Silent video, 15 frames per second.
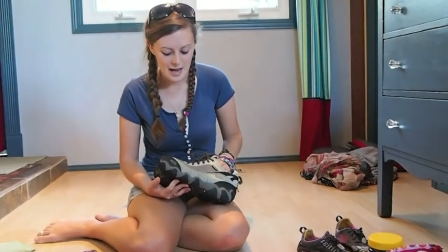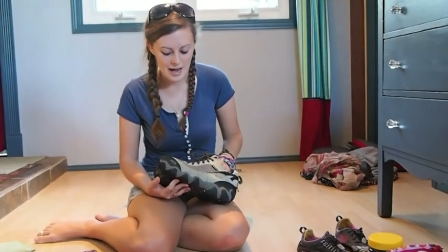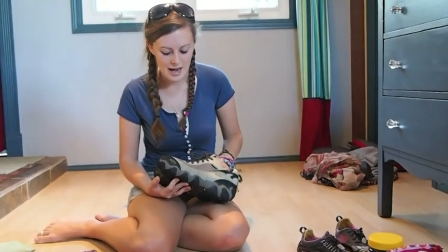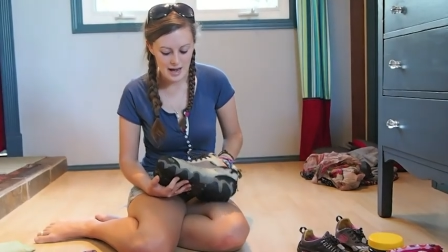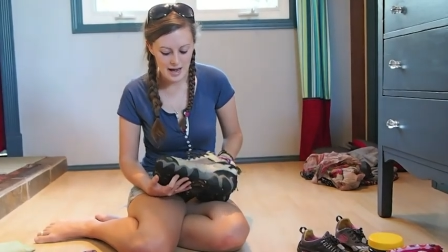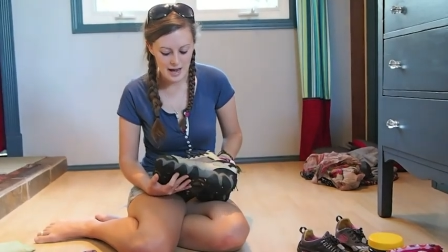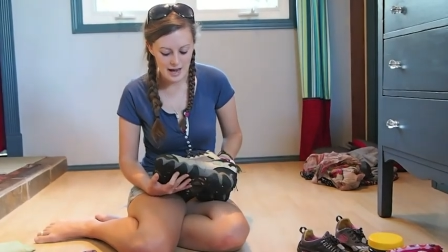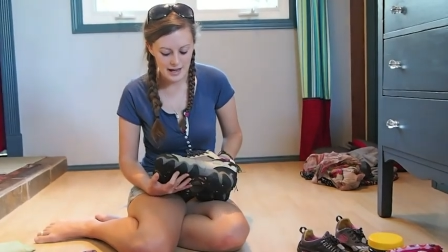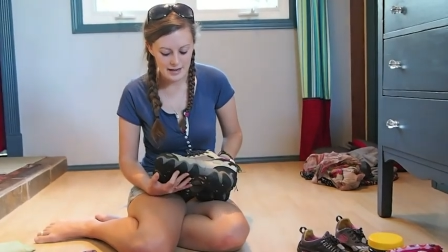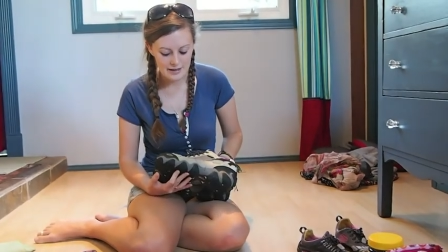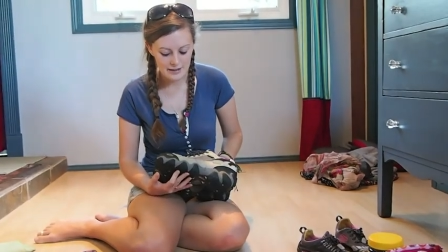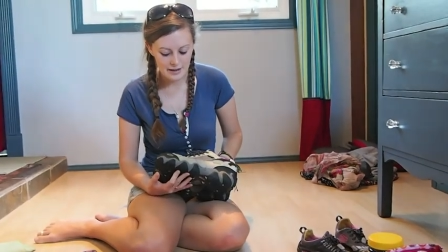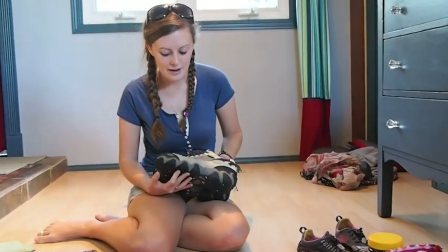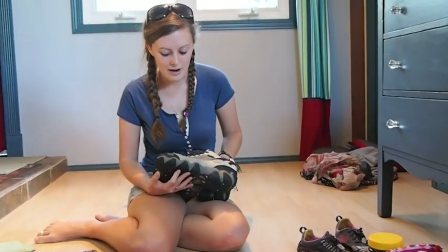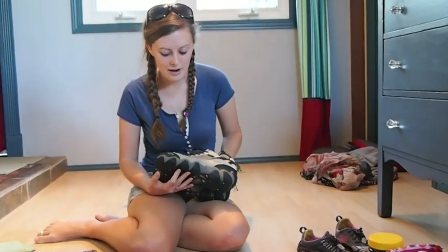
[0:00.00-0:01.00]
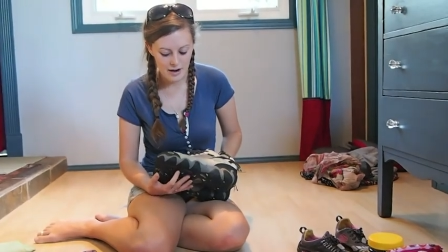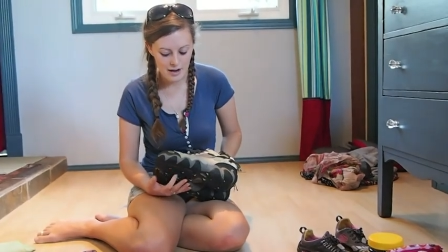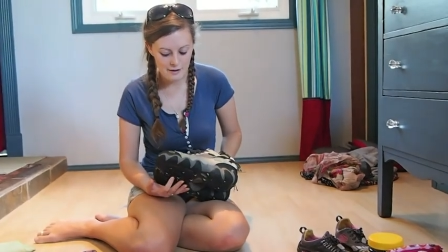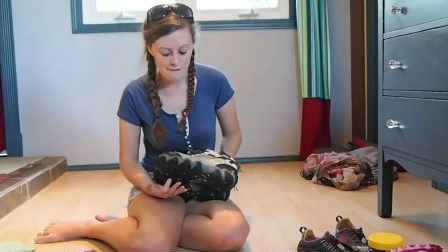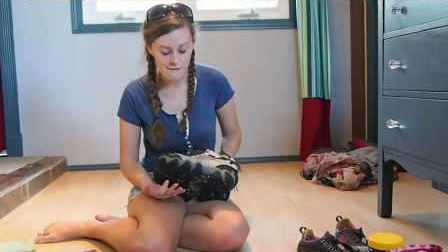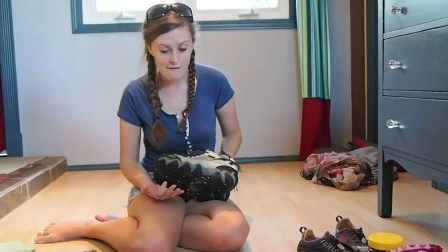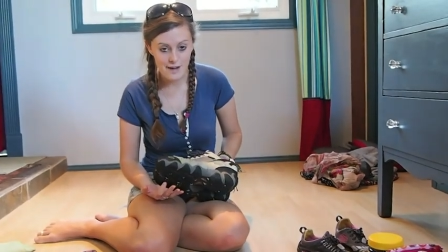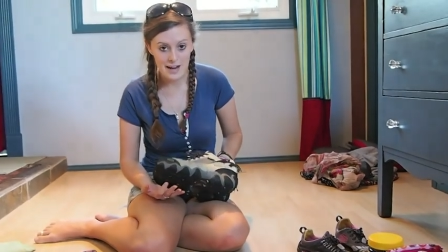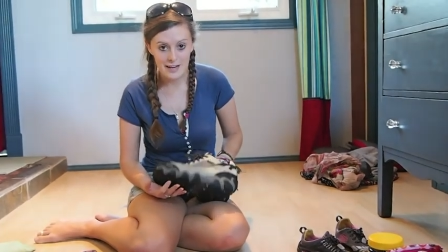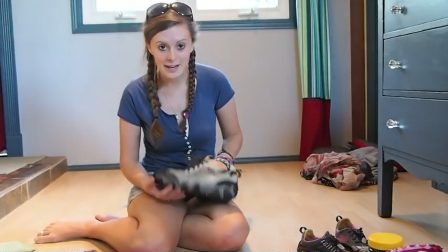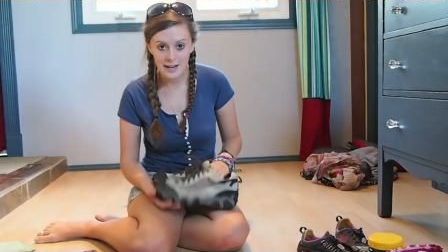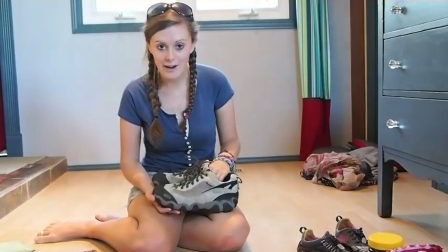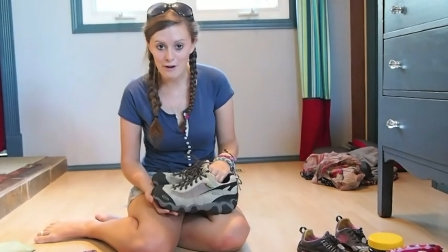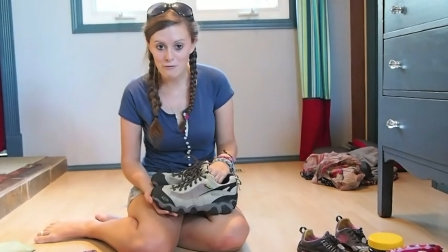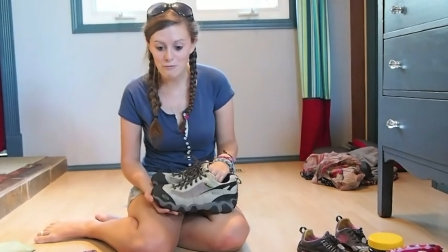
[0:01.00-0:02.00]
and I fell
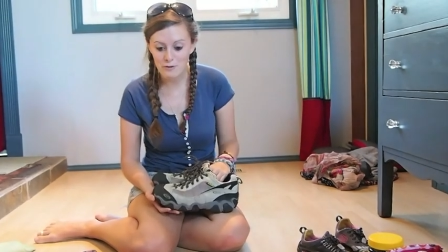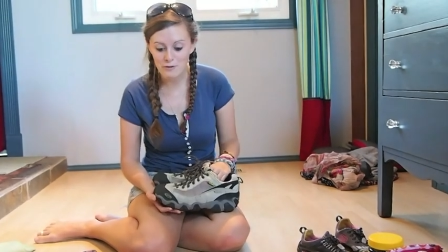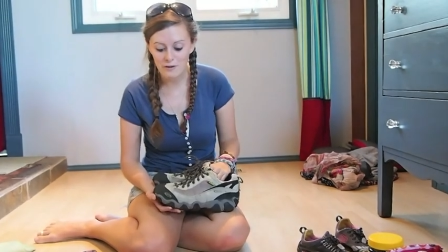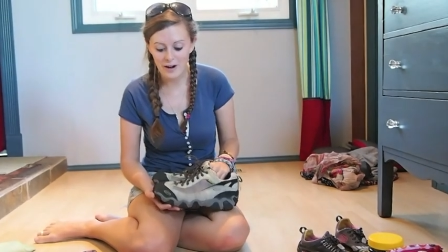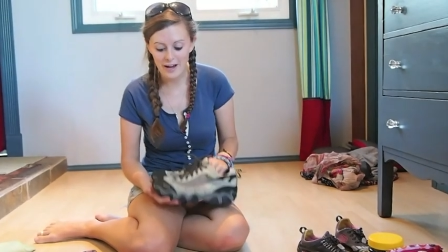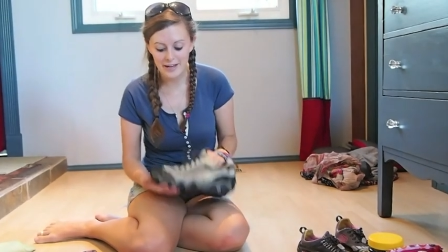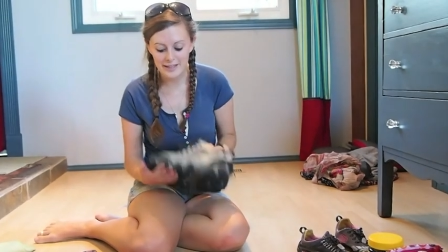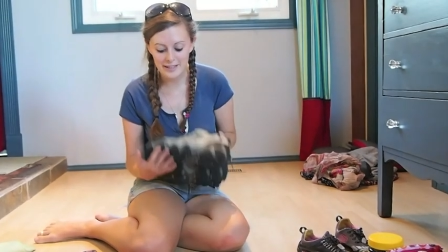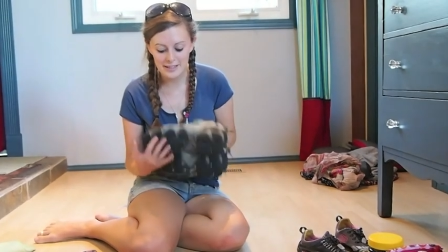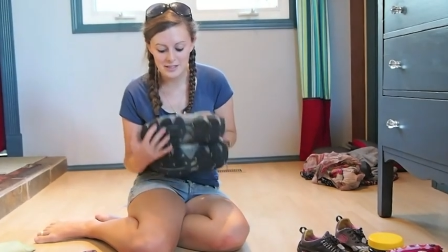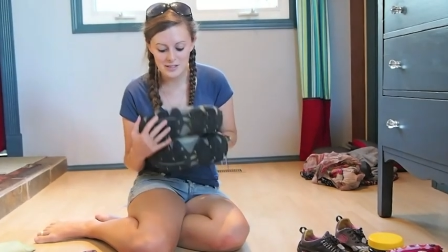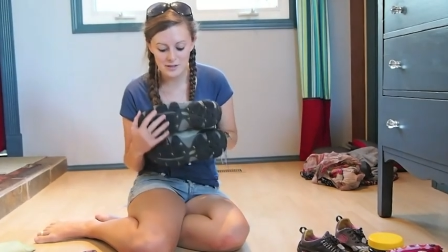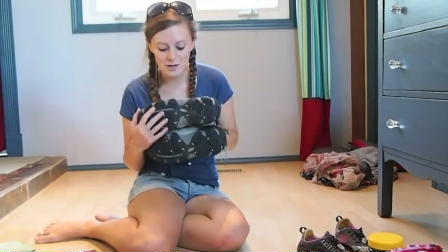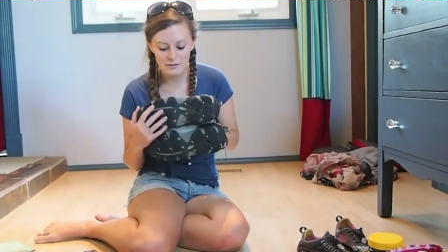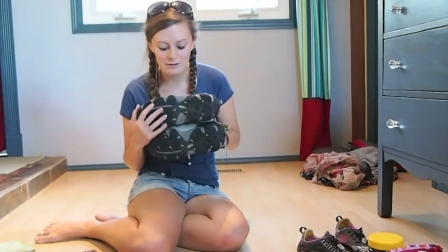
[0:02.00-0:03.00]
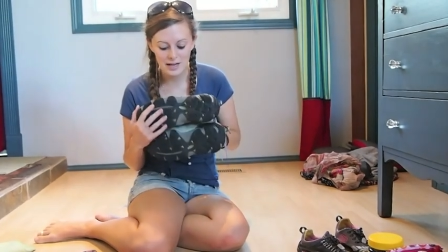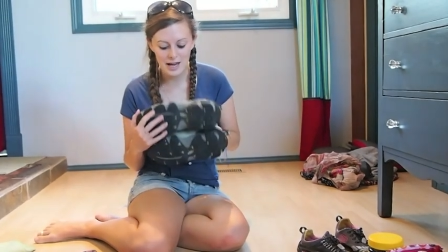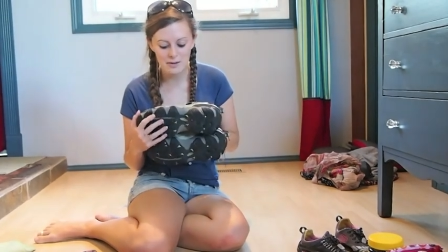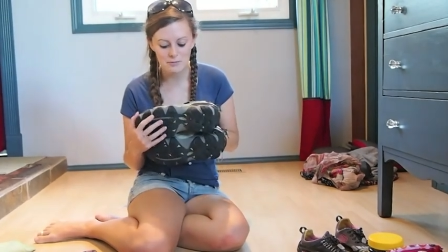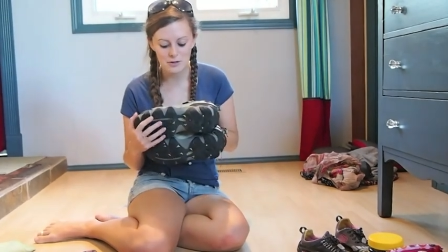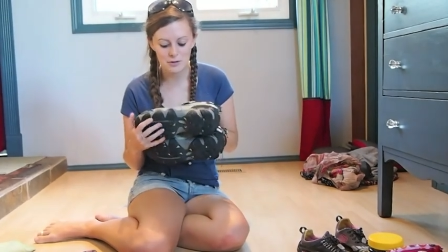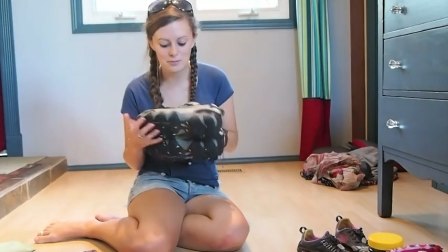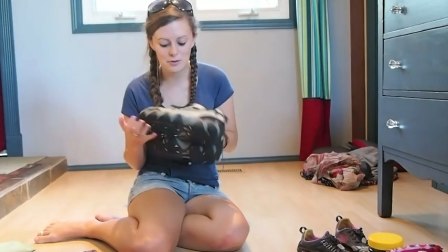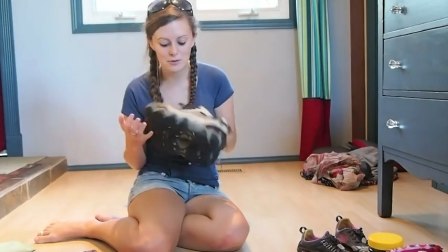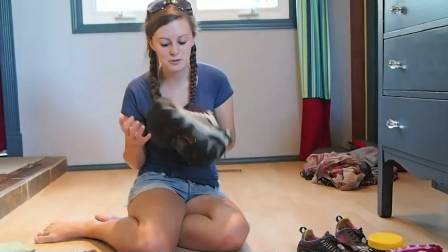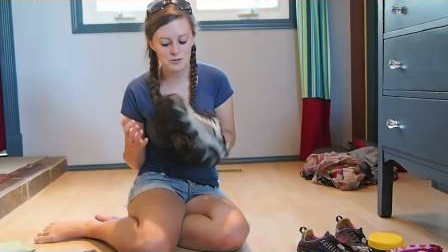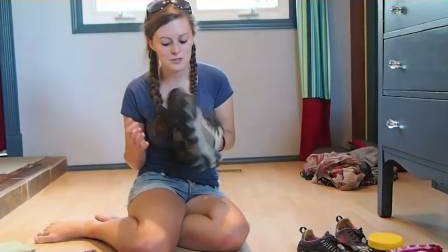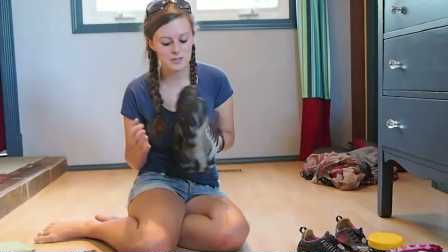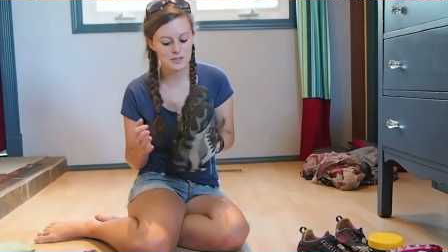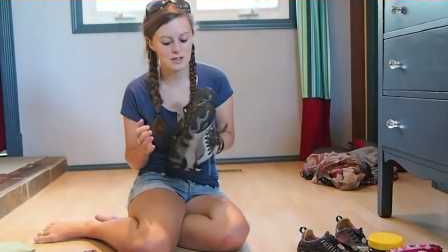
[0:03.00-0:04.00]
in love with hiking, so I've kept the
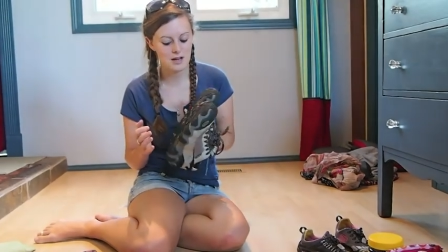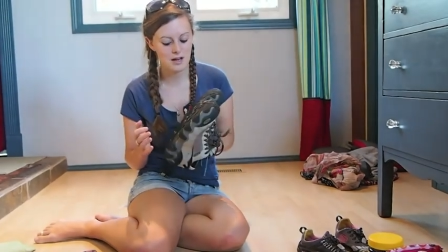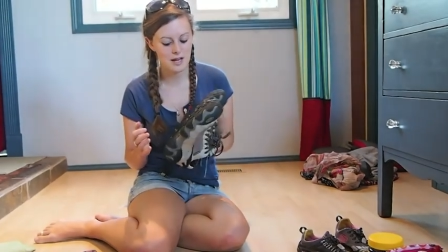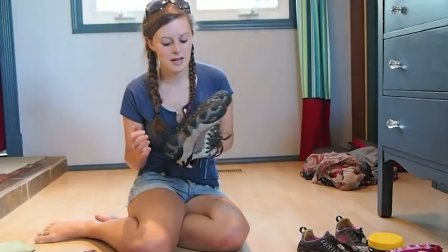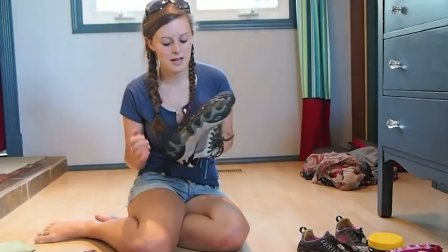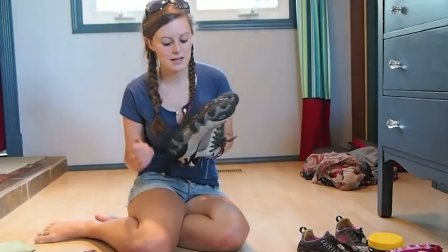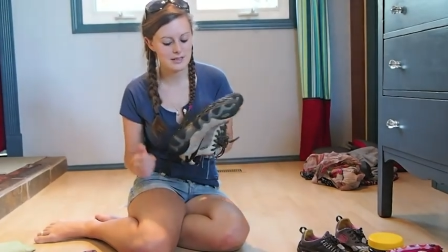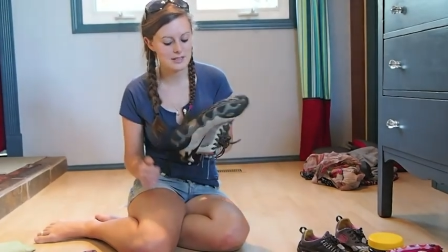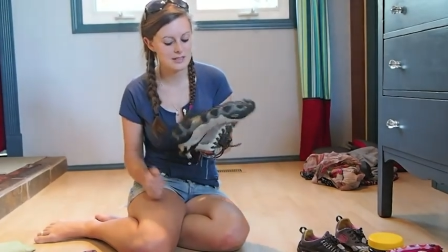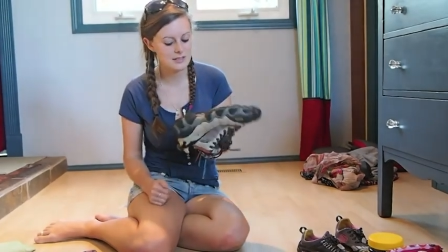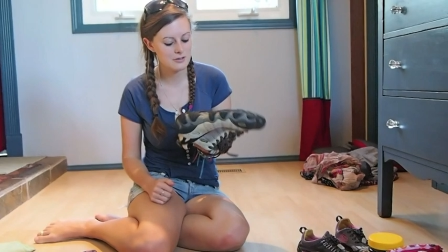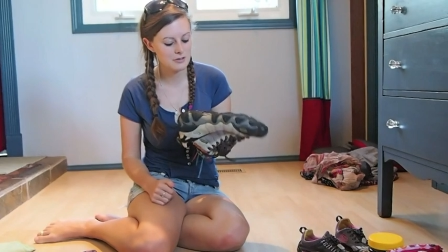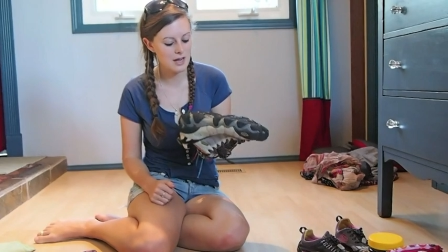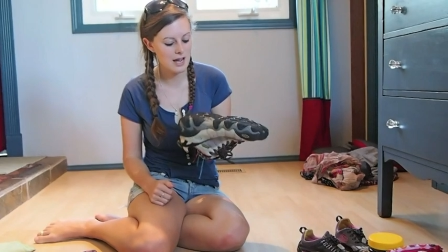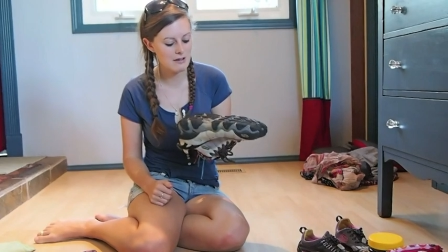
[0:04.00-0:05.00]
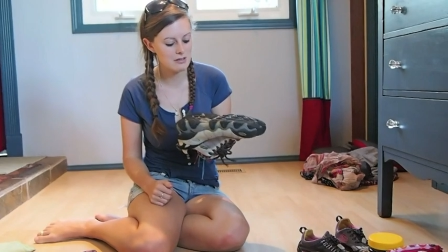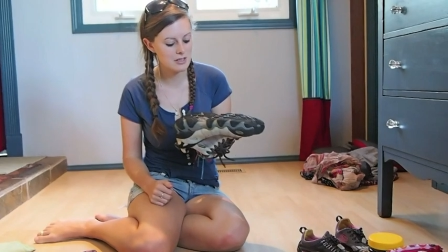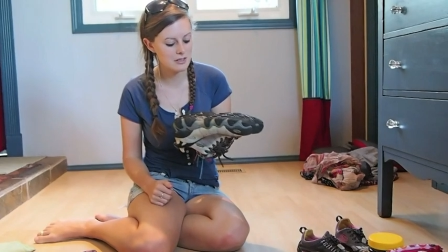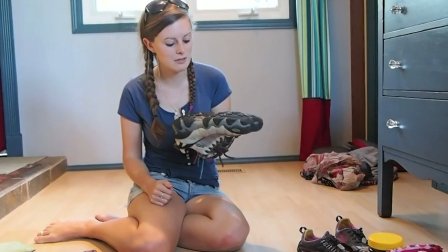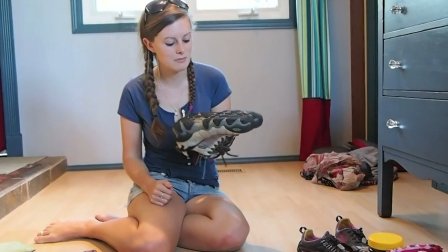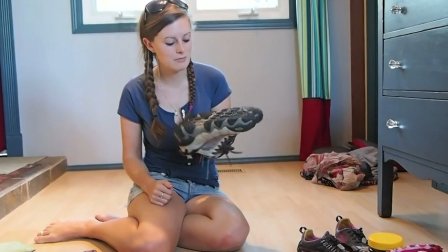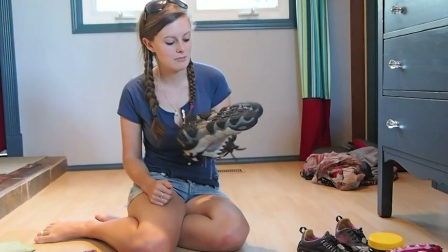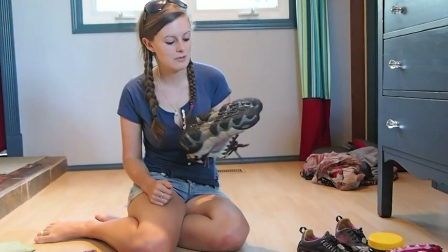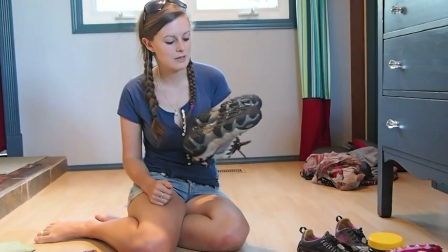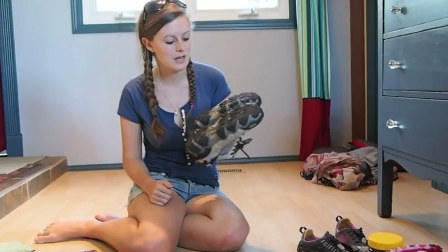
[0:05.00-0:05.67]
boots and I still carry them,